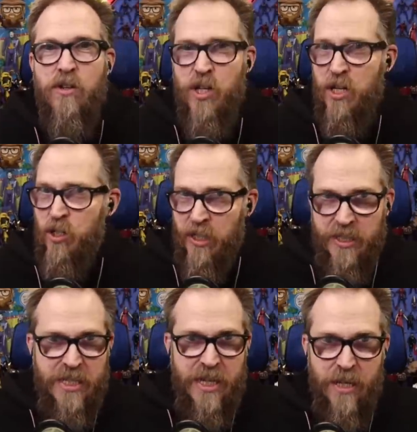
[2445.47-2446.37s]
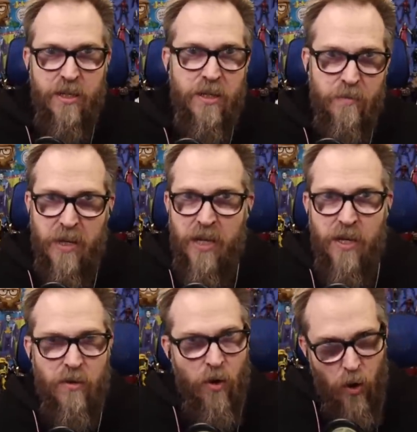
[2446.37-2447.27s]
changelings need to
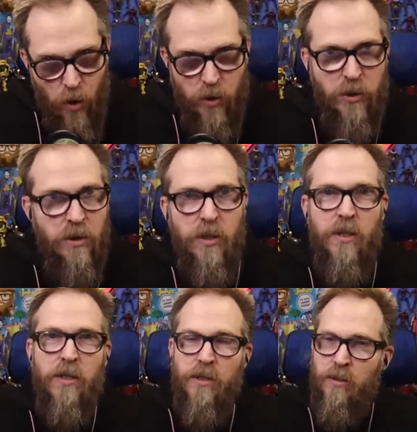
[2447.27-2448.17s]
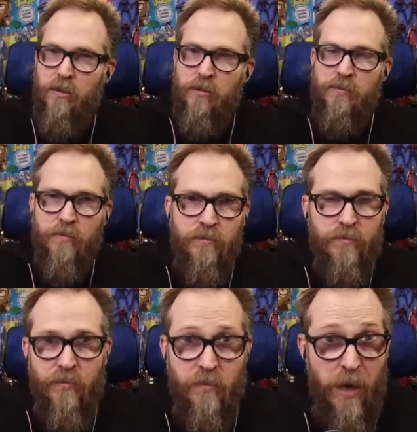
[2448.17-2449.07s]
be whole.
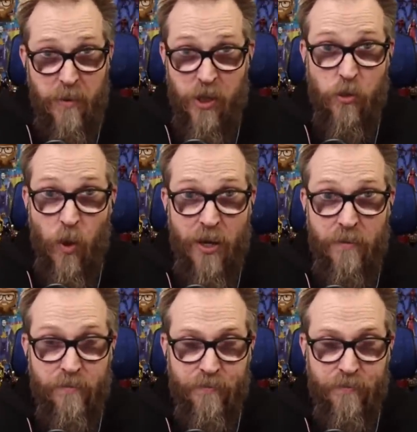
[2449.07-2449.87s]
Maybe just one